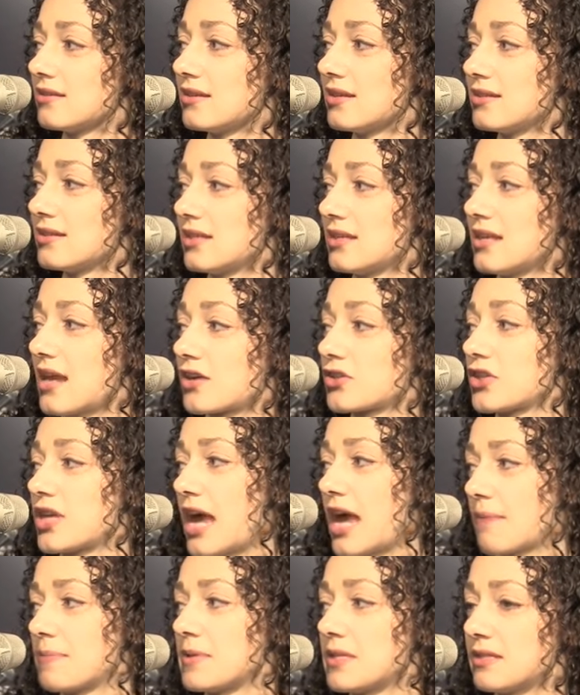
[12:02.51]
It didn't actually
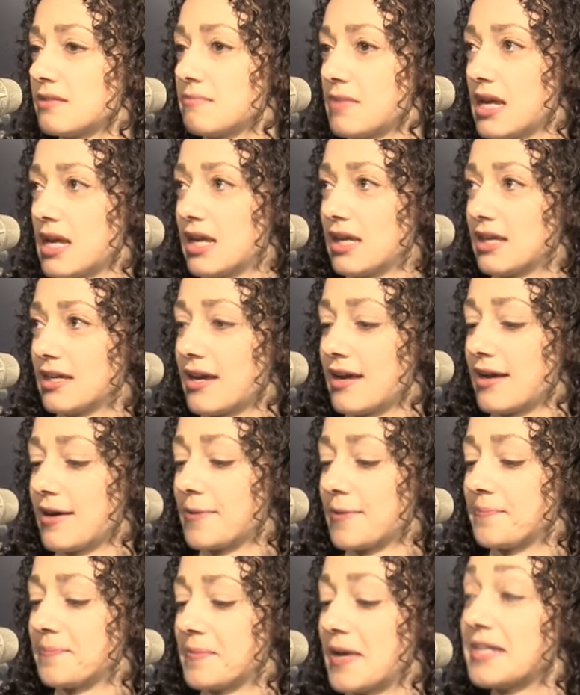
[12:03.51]
happen to me.
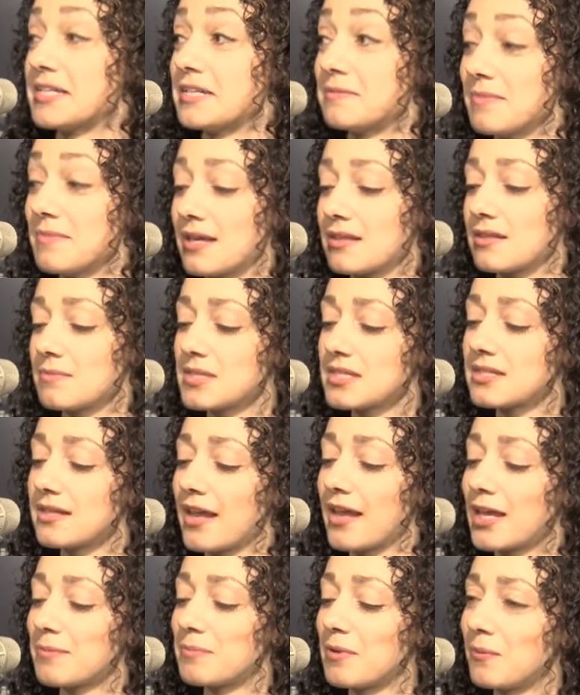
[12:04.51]
Um, I didn't make the
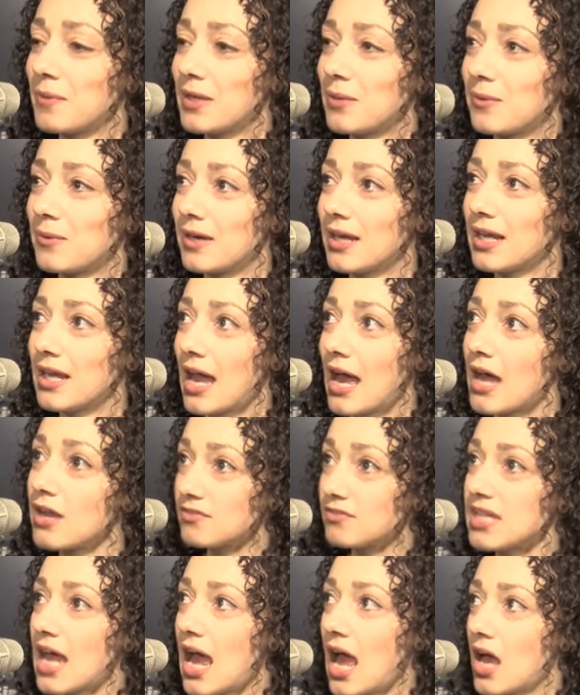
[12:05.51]
mistake, but we were out
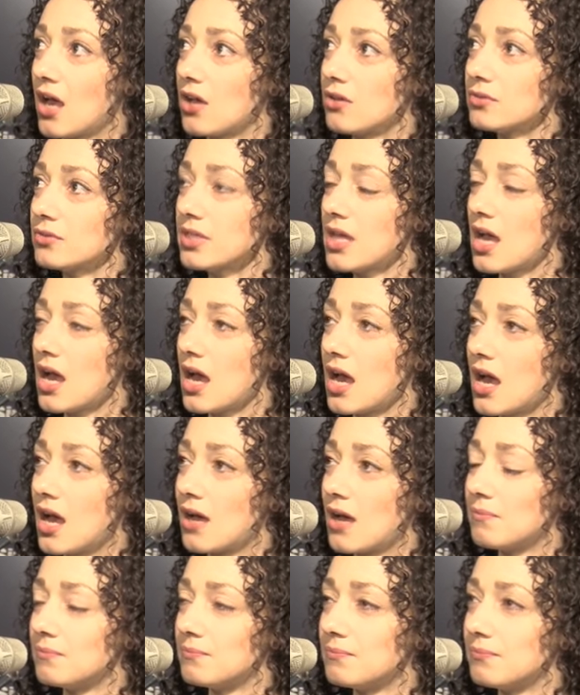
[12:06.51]
of town.
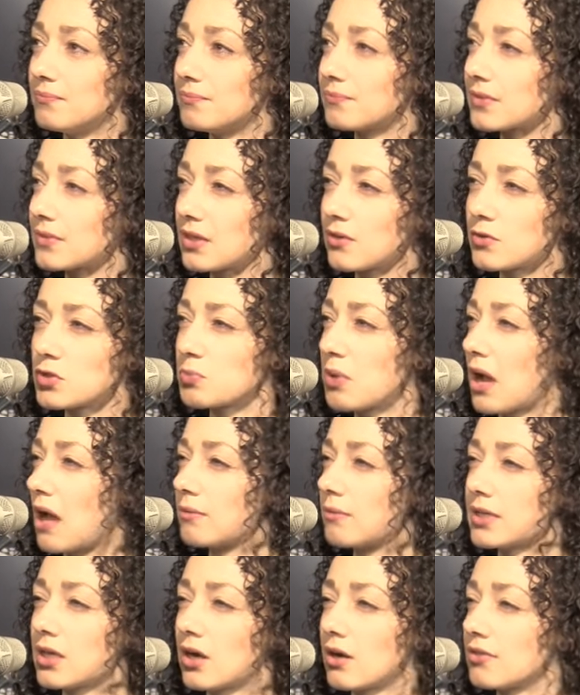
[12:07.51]
Um, it was
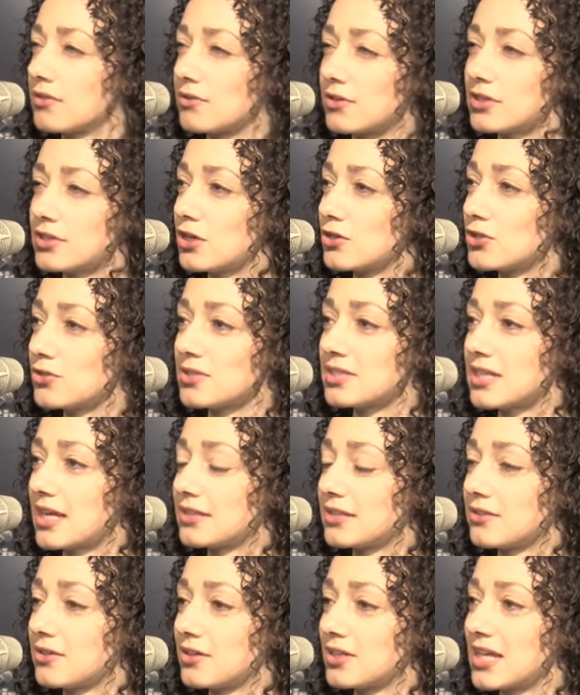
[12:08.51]
probably our third year doing
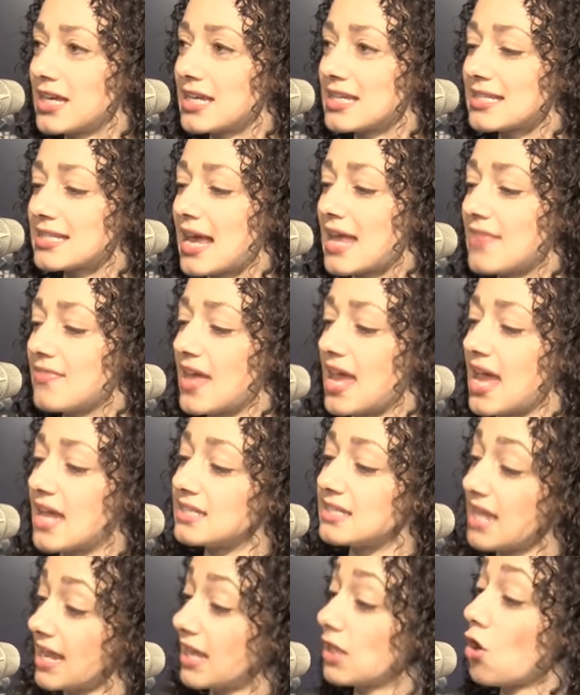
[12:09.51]
Daddy Long Legs, and they
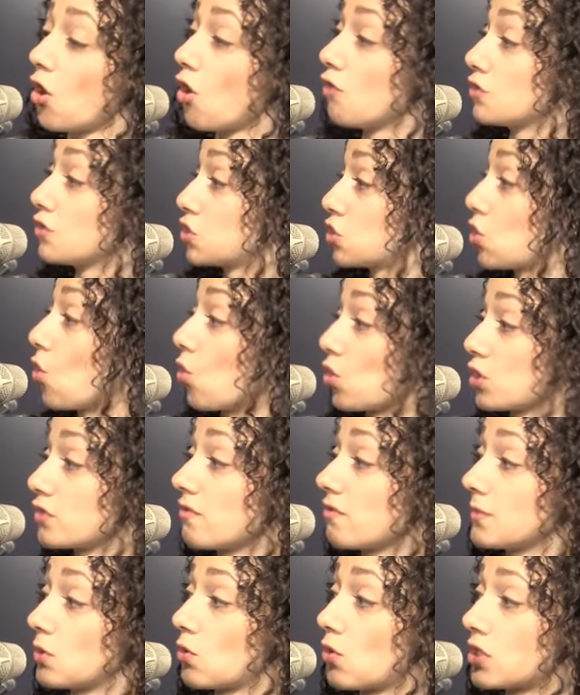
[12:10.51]
had taken all the scores
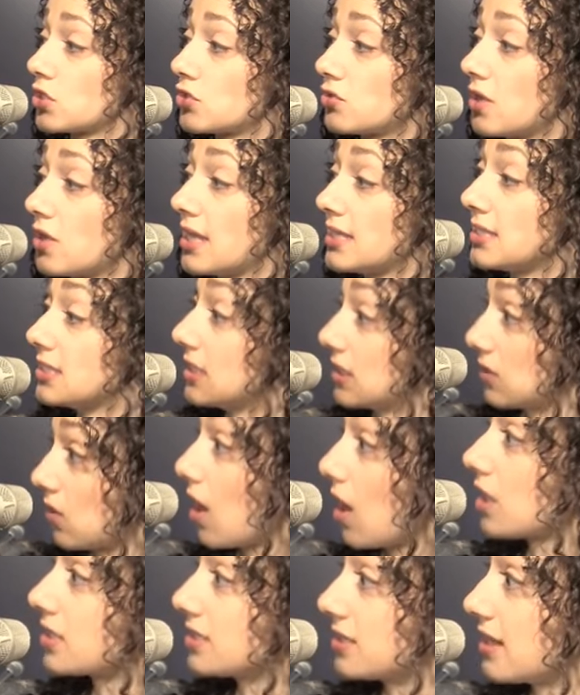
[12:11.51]
from the orchestra and
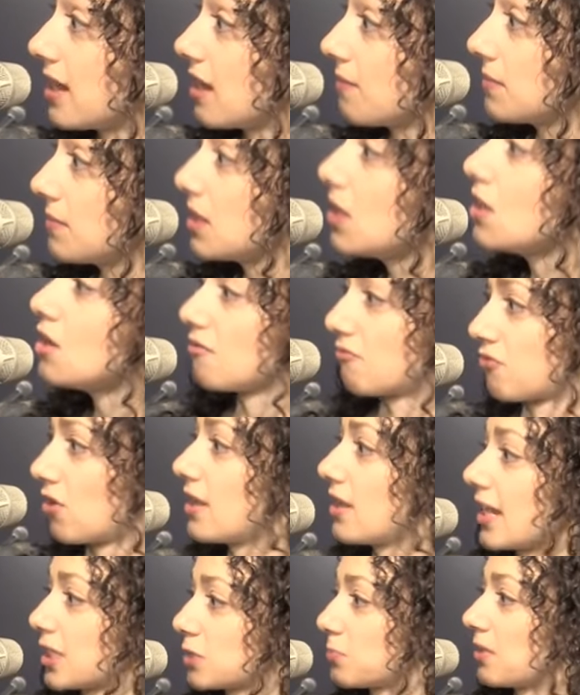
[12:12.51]
Xeroxed them for
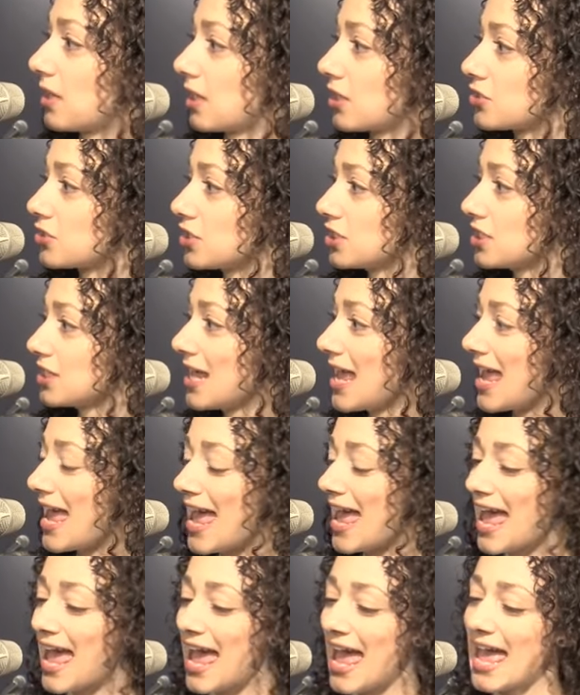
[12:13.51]
our next production. Yeah.
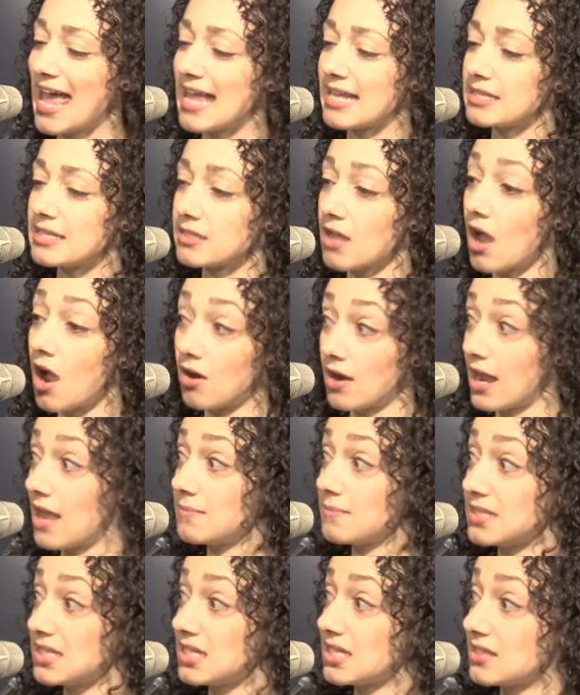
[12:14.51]
And our
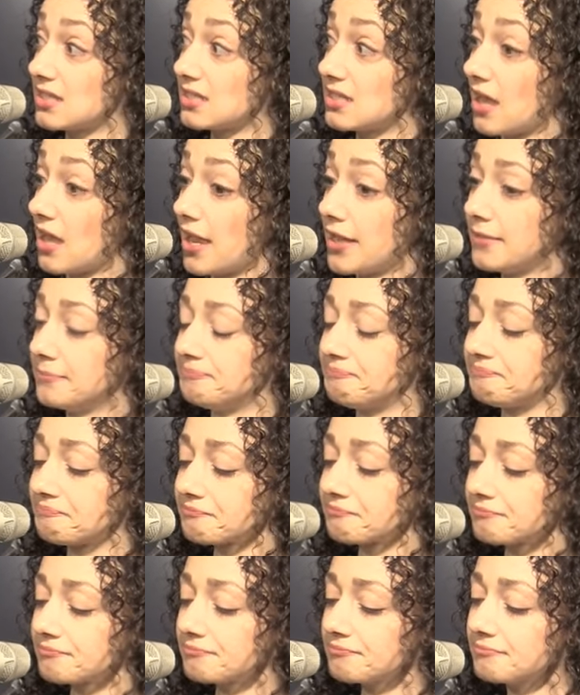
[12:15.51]
M D at the time...
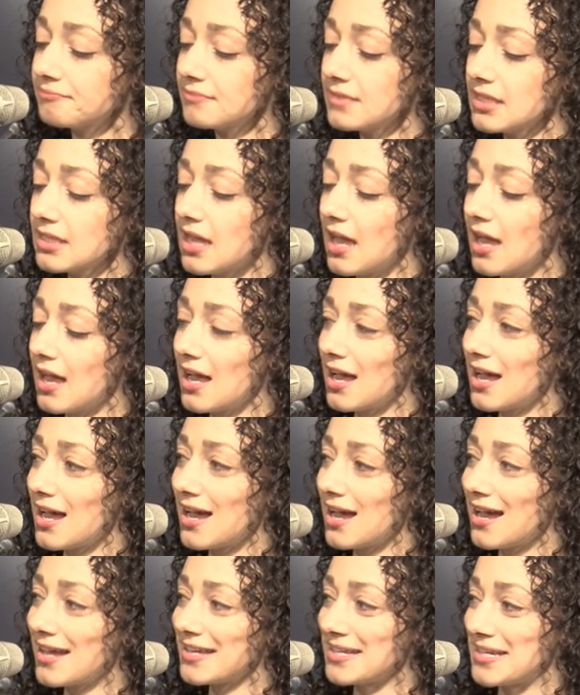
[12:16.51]
Musical director.